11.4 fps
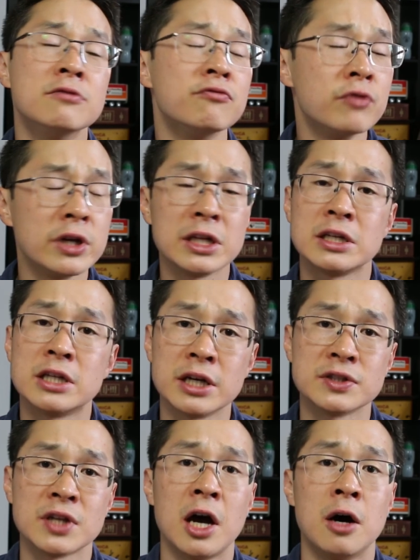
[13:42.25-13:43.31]
really
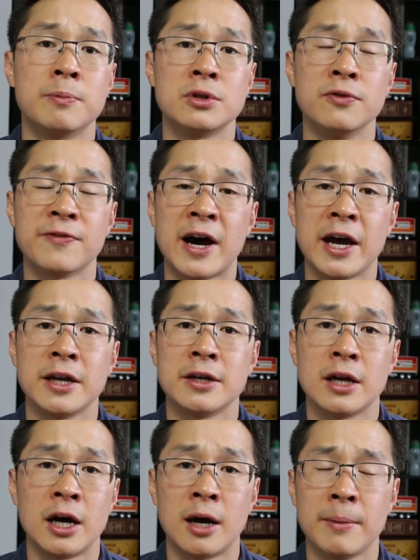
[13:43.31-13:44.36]
does help to find
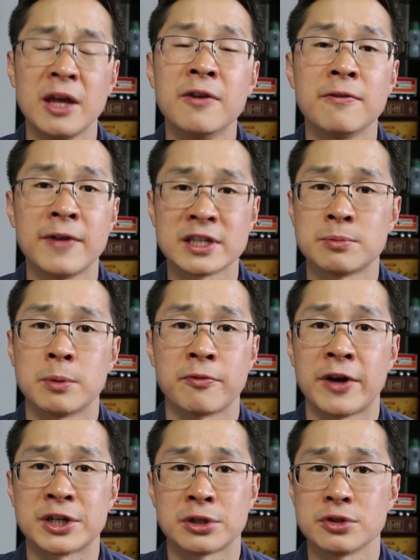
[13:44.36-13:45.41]
um, an investment
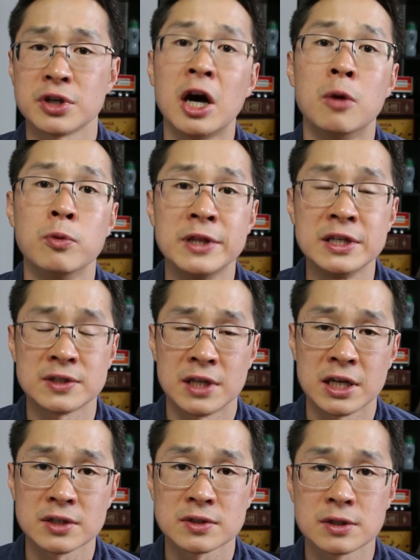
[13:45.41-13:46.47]
professional to help with these
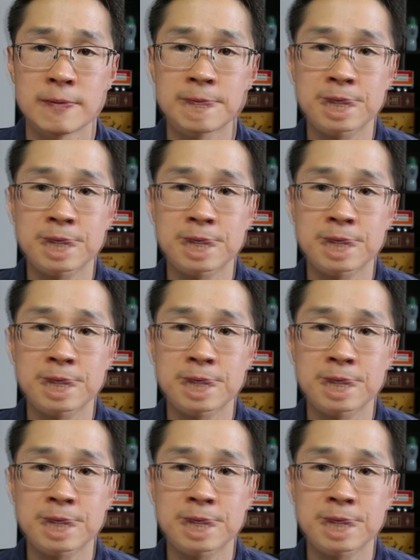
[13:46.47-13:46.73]
things.